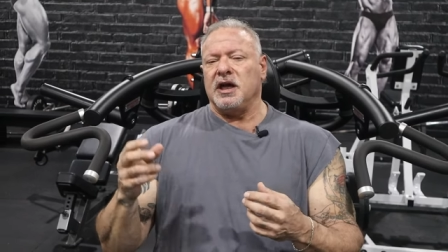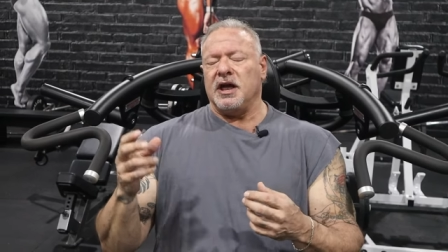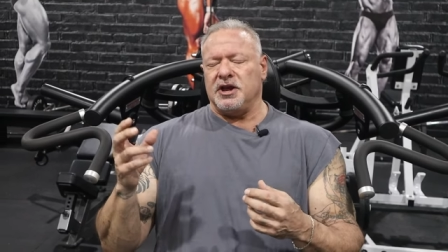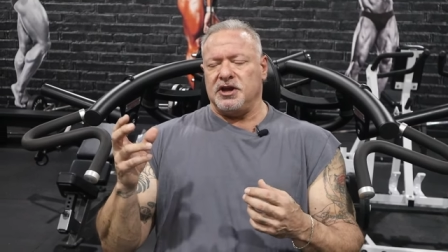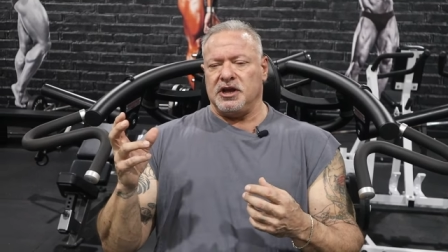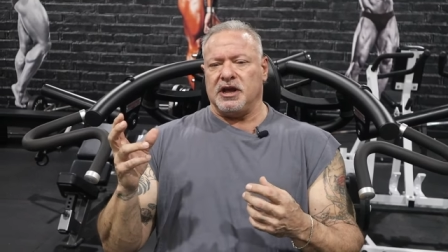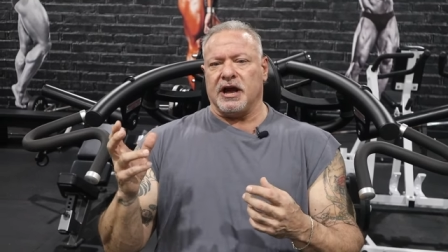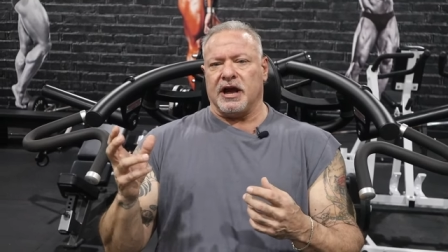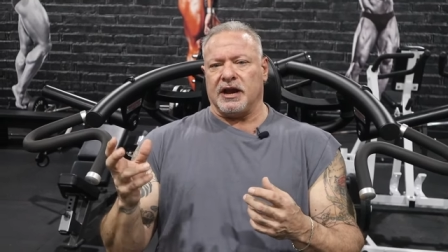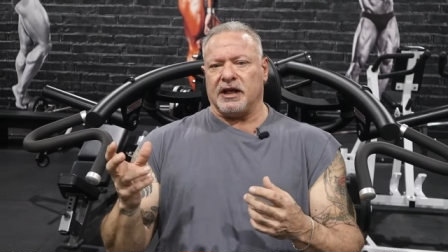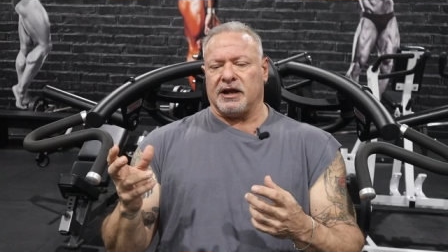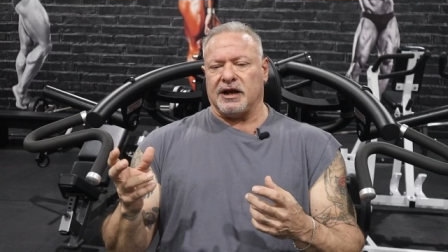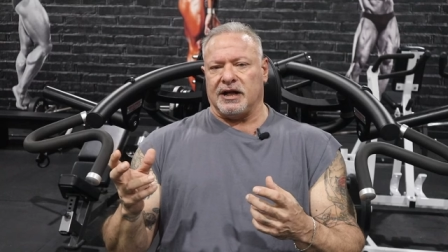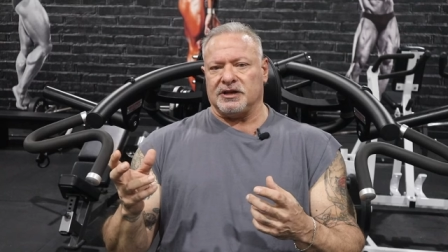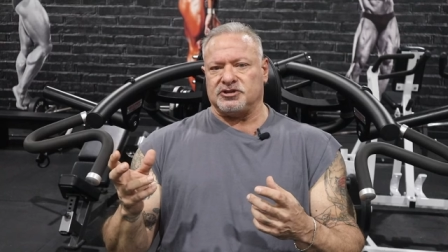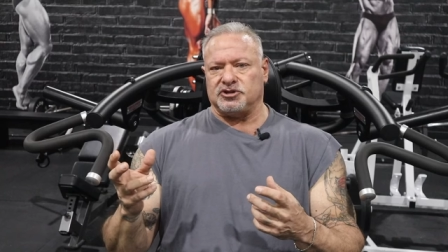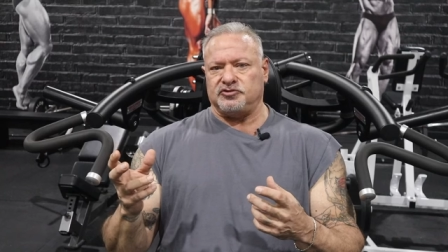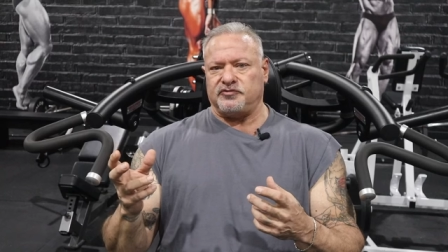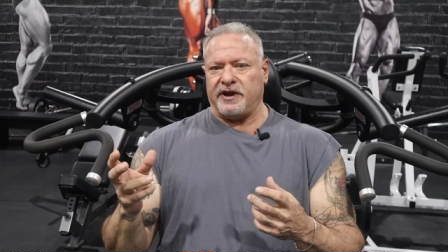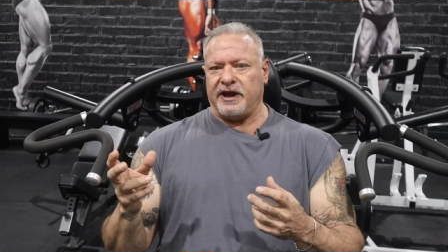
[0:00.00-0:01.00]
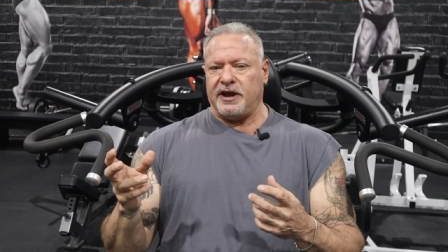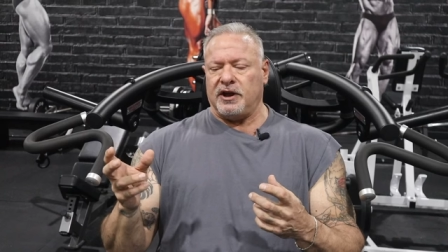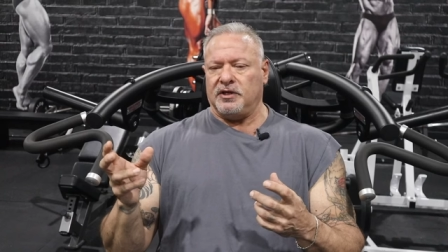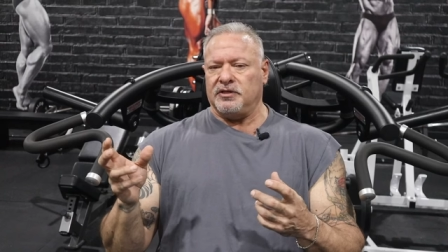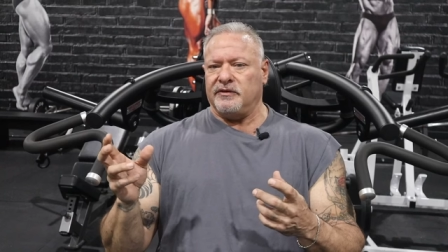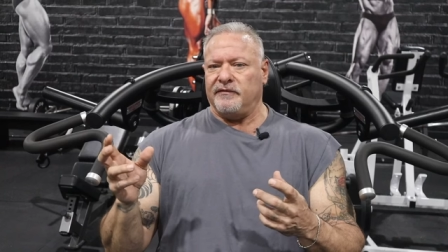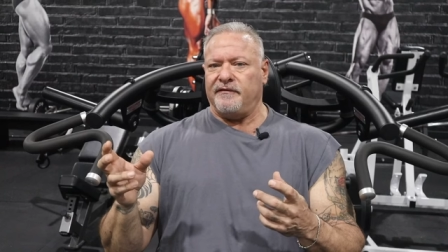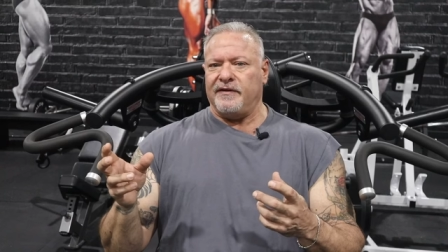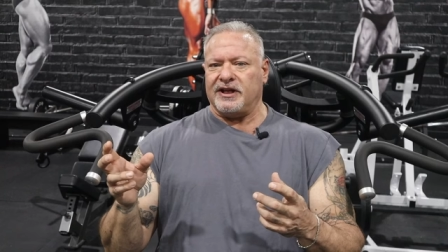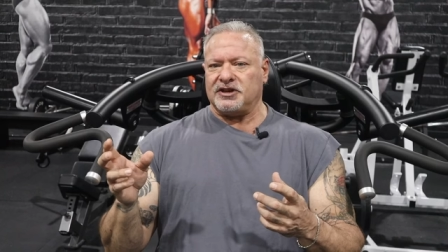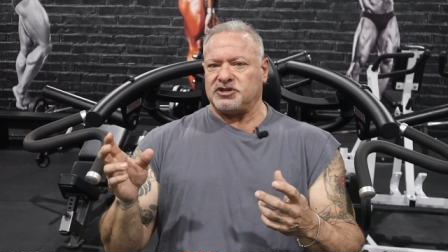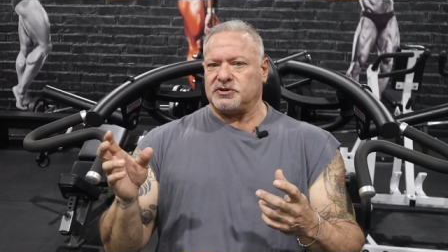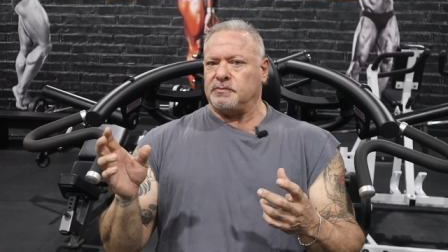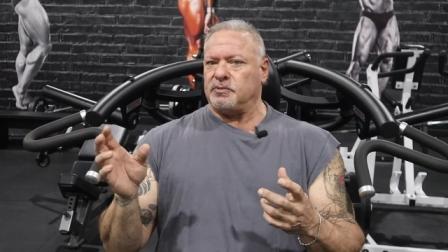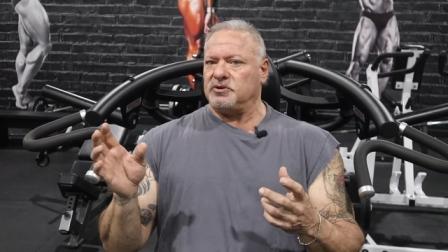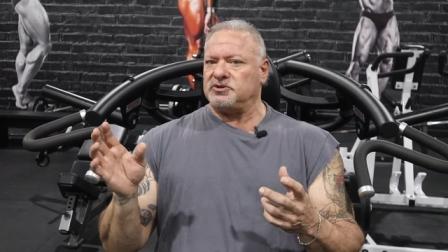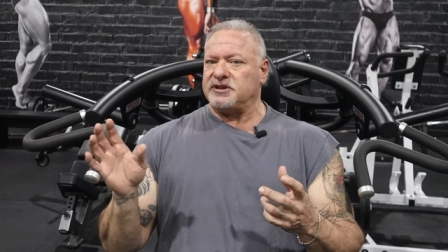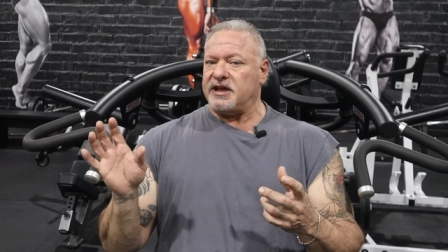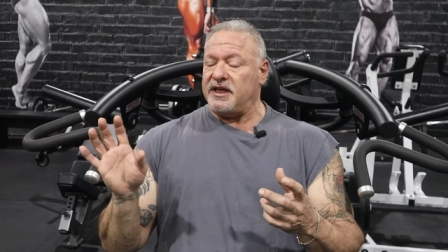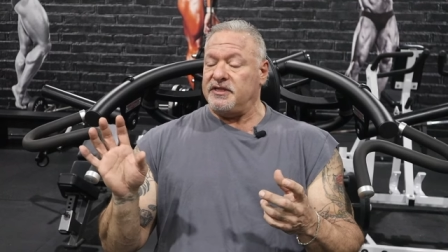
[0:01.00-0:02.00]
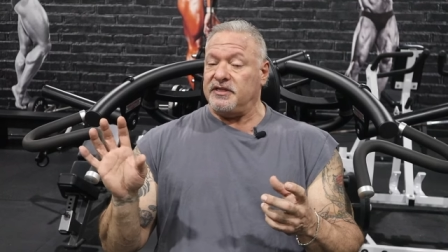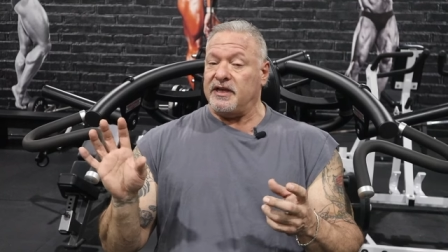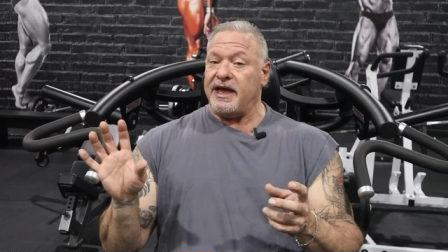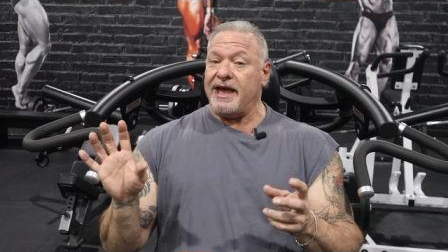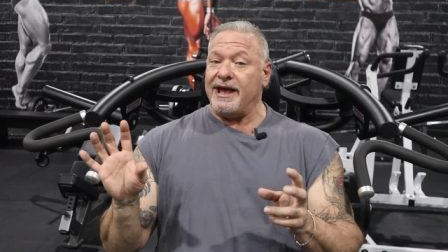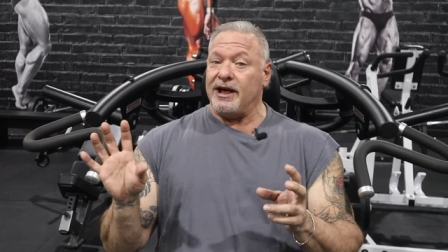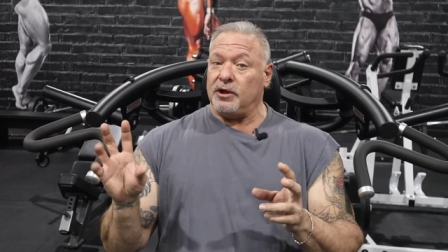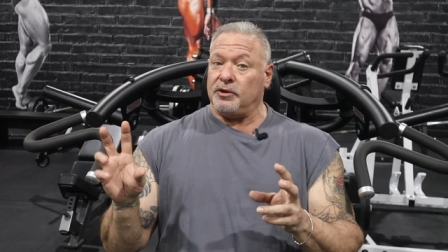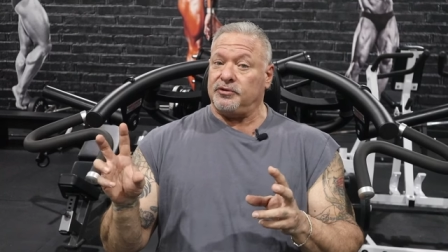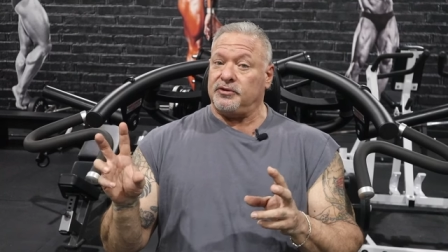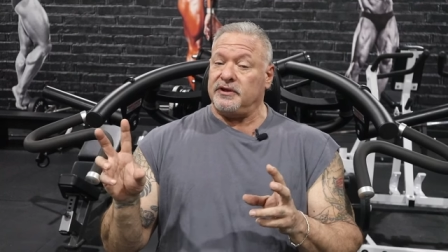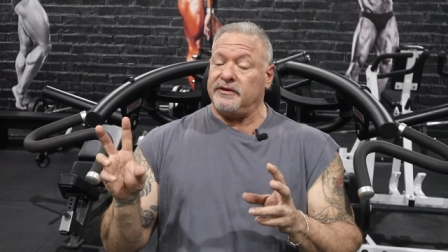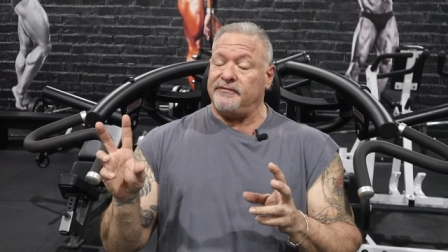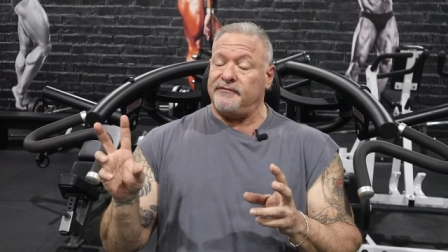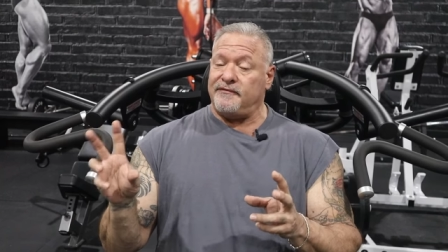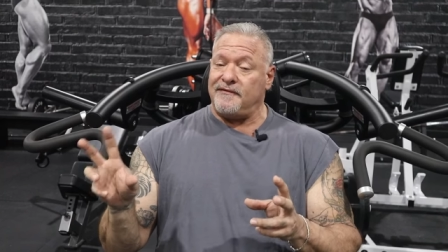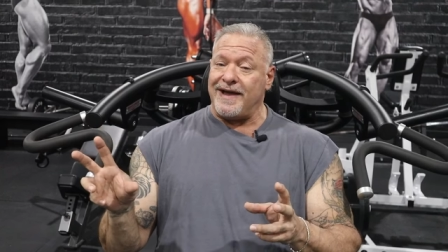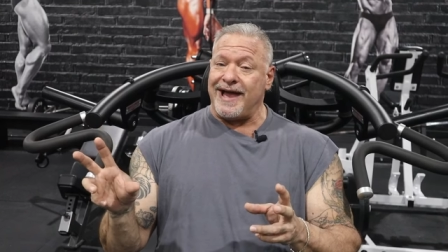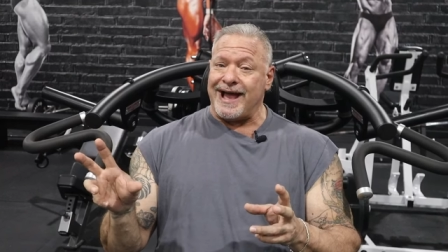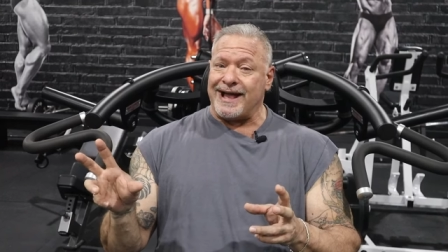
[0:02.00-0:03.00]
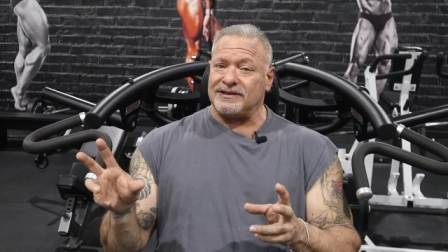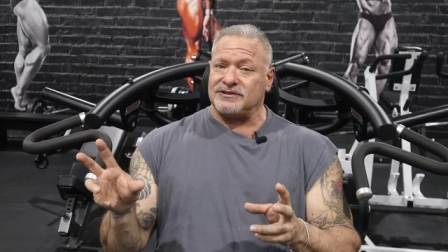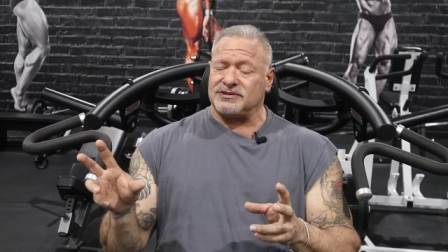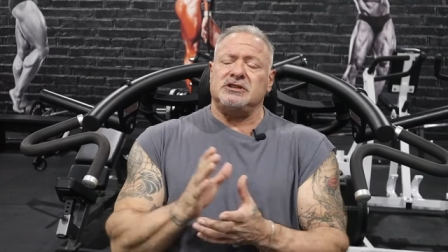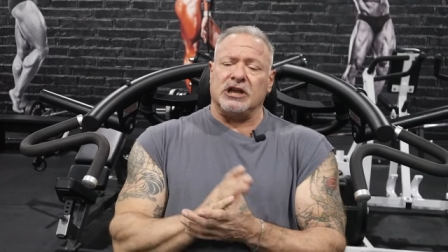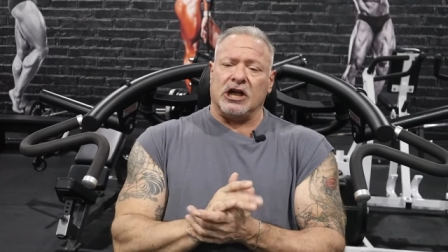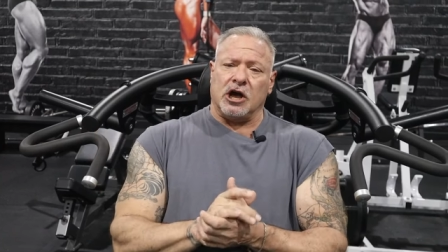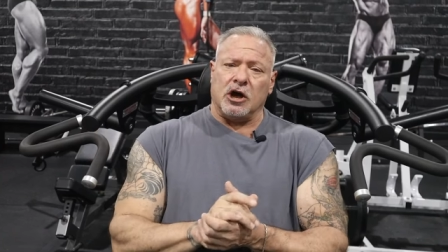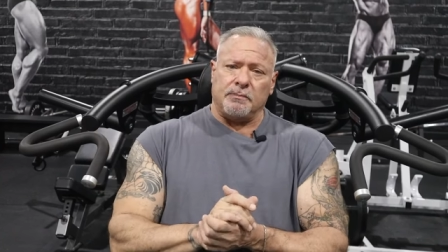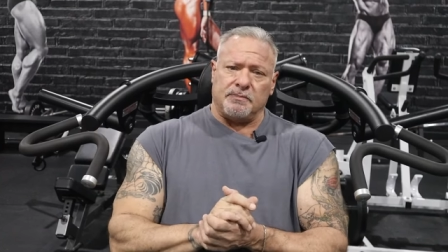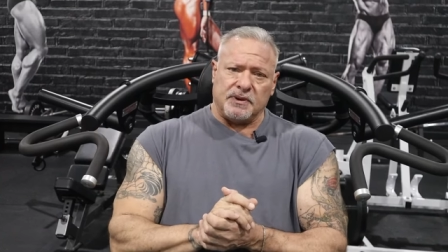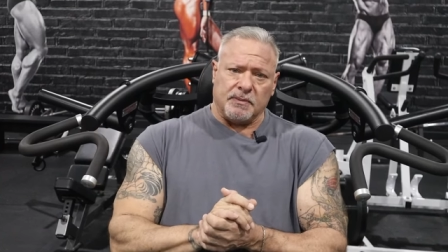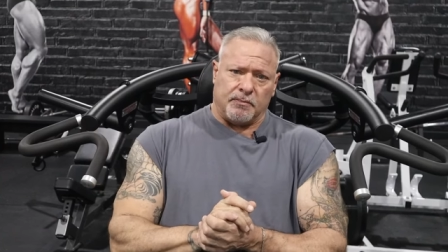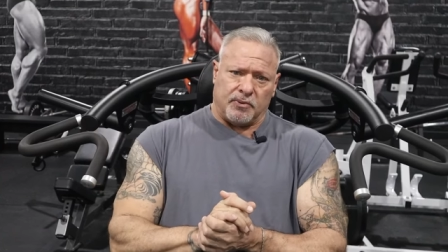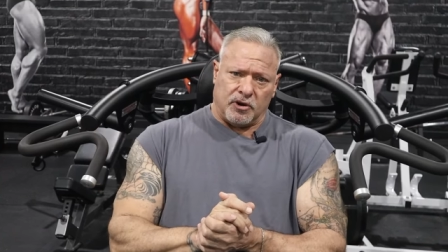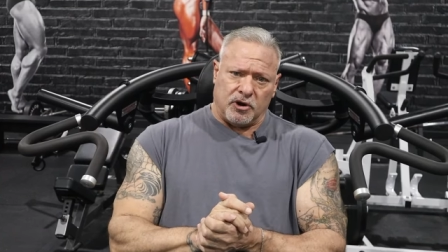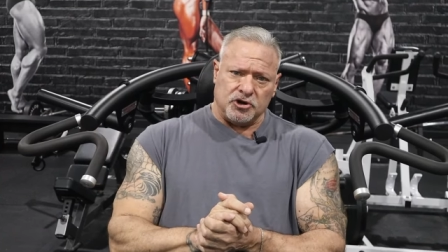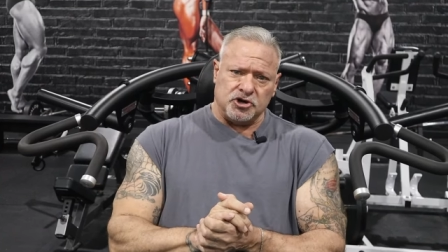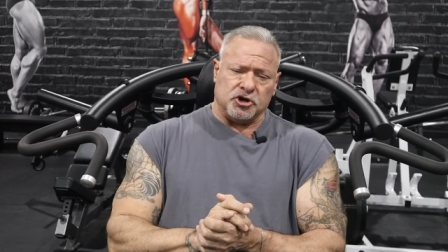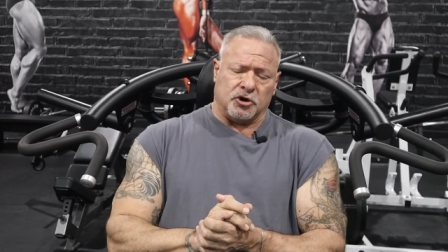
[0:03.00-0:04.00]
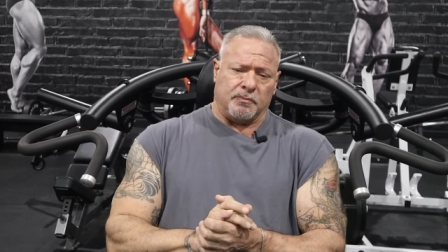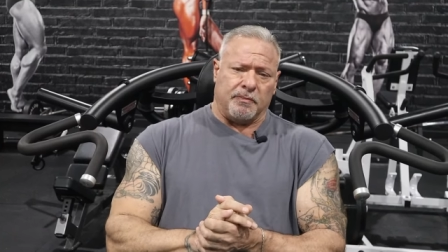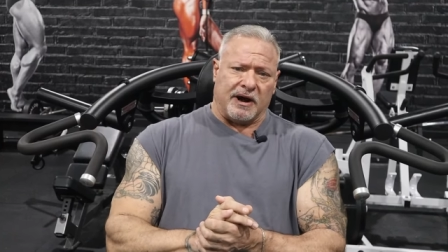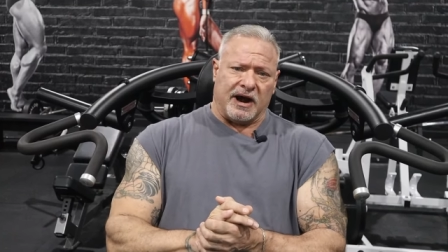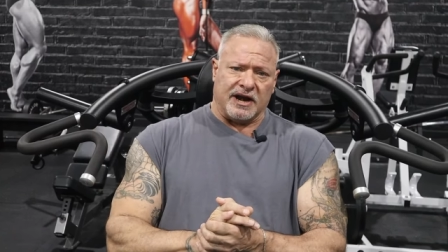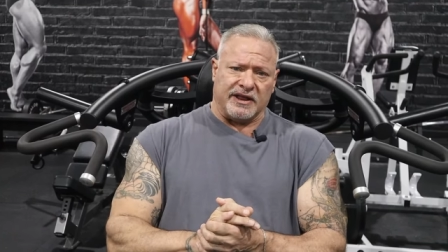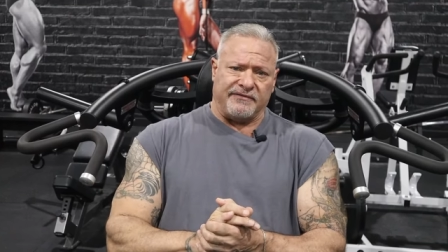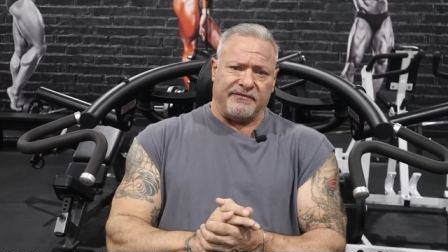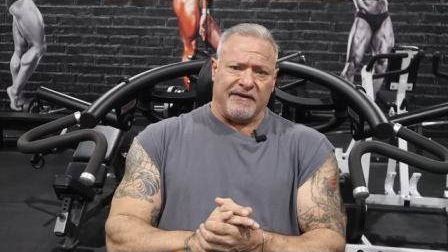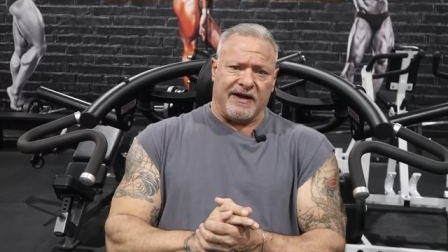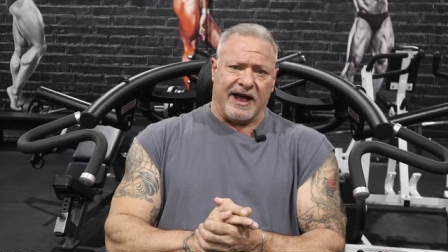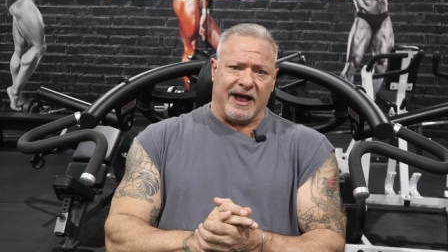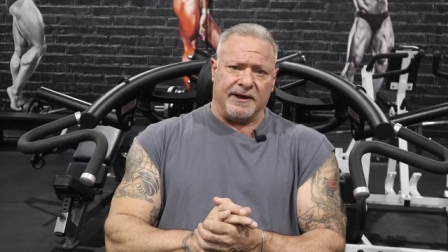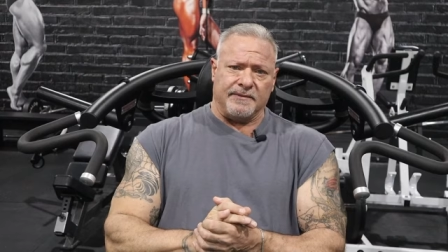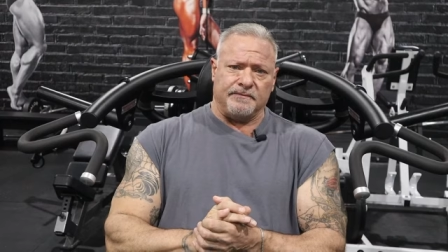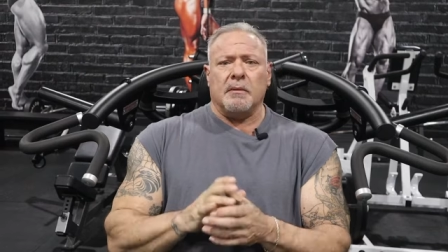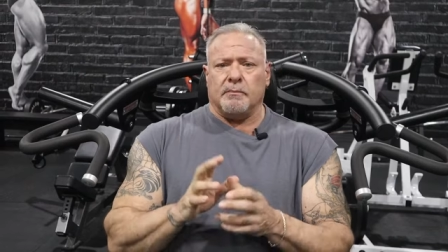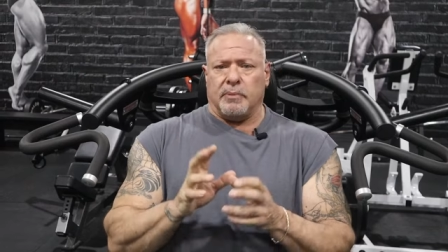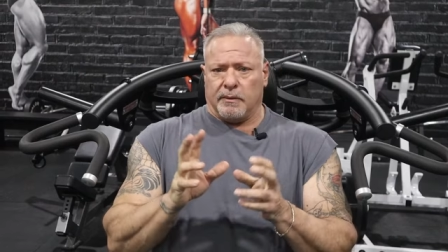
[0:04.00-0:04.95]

and you got to concentrate on the vegetables and the healthy fat to help you burn your body fat.